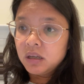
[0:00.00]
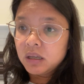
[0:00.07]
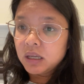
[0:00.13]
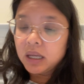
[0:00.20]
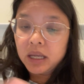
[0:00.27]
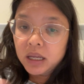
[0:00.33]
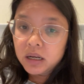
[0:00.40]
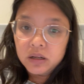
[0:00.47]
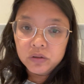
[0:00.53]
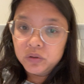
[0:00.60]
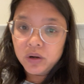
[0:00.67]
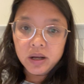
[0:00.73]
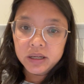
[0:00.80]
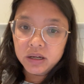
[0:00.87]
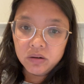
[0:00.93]
And you're
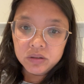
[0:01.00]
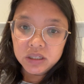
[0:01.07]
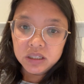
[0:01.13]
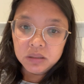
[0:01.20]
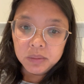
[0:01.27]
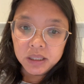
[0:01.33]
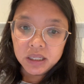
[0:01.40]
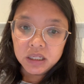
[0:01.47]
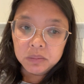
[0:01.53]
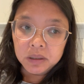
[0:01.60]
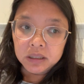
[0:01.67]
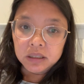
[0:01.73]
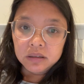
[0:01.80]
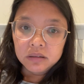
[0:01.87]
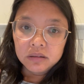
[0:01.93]
not guaranteed to make any
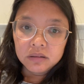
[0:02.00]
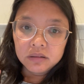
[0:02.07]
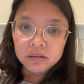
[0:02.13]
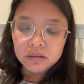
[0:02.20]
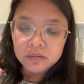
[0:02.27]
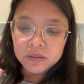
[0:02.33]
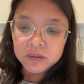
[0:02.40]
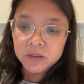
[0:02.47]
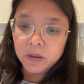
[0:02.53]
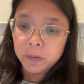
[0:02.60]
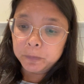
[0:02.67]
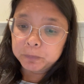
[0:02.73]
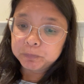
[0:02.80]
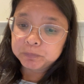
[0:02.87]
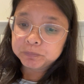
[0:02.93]
money. So
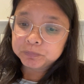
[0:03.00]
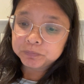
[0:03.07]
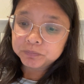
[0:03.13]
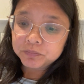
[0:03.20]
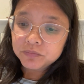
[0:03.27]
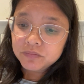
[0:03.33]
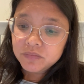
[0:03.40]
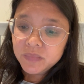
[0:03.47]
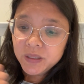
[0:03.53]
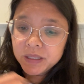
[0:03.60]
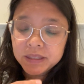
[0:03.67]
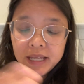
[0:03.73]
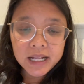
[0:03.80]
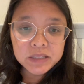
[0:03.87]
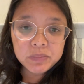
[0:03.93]

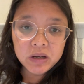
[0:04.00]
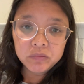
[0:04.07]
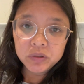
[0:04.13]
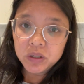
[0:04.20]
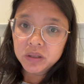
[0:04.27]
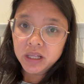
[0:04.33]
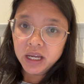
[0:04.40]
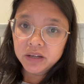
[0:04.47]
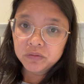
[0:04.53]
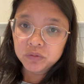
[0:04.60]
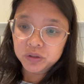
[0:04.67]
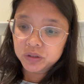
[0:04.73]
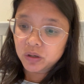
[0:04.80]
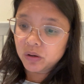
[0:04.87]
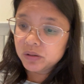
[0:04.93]
that's my real life
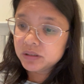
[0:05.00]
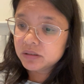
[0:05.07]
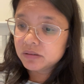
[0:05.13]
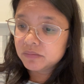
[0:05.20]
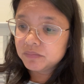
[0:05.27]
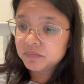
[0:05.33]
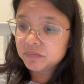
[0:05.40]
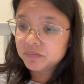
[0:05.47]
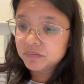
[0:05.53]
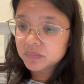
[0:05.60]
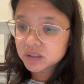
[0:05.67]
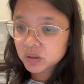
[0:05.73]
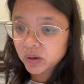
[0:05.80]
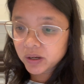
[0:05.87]
results. So I